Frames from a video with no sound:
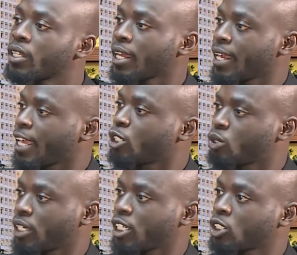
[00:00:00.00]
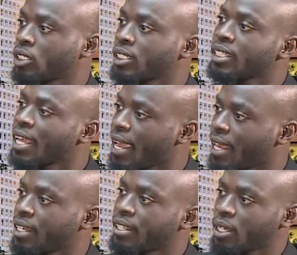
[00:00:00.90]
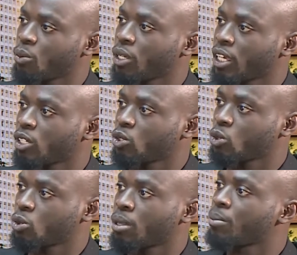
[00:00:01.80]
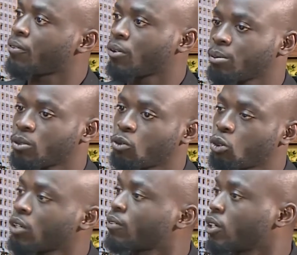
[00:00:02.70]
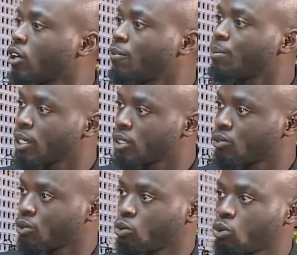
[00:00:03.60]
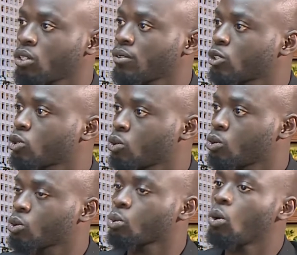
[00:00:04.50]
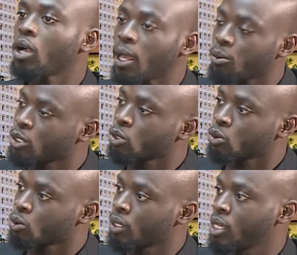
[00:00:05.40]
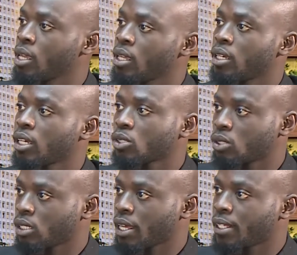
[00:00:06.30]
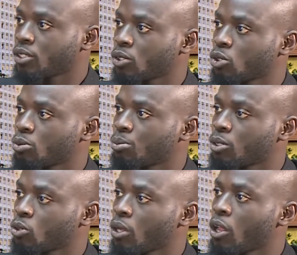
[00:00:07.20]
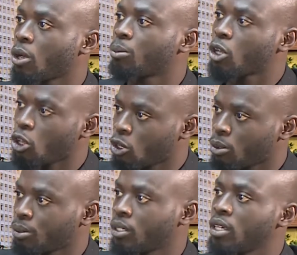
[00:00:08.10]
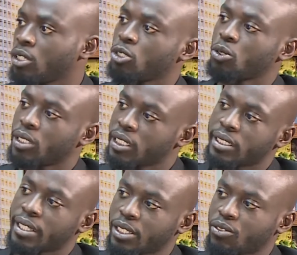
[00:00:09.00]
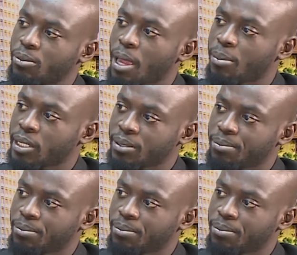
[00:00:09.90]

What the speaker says: than education, is there anything we can do, maybe from the role of the government, from the role of the schools? What can we do in our society to help curb, these things from happening?